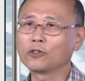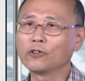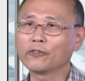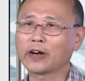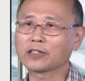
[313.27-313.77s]

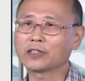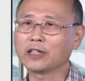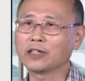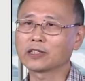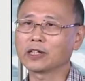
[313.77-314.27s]
group
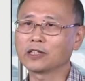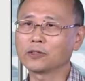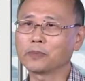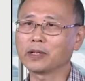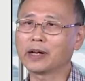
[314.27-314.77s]
velocity is going
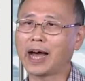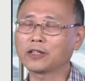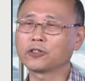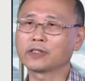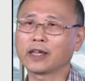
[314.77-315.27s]
to be
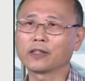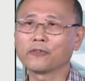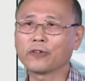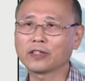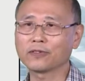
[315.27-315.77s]
larger than the
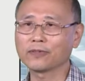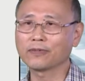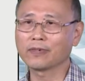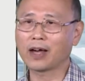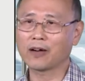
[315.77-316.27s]
phase
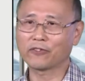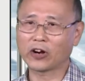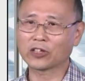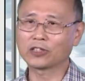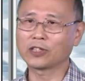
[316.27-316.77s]

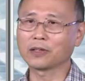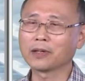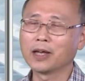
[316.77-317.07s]
velocity.